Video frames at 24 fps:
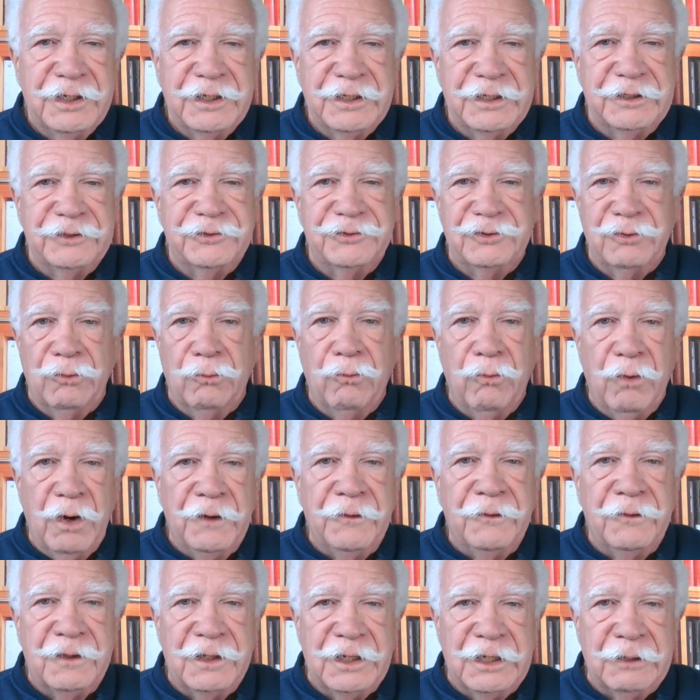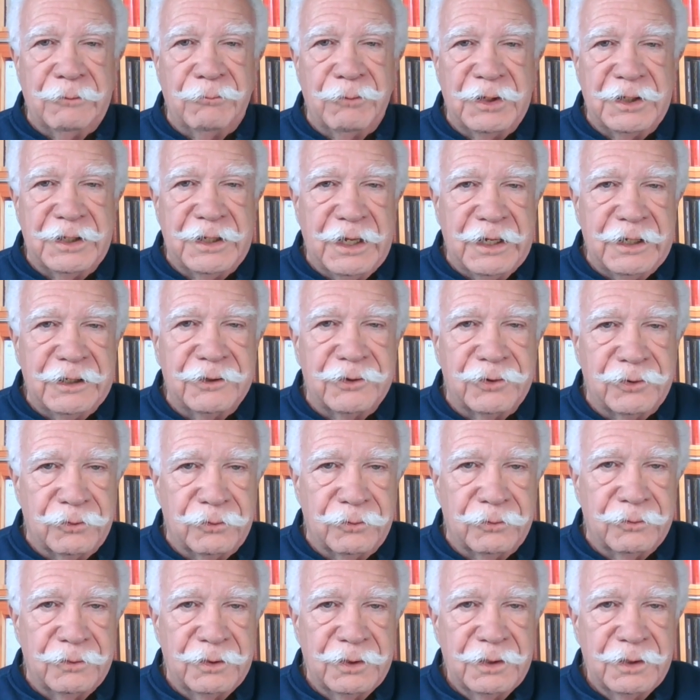It is the one thing we can do.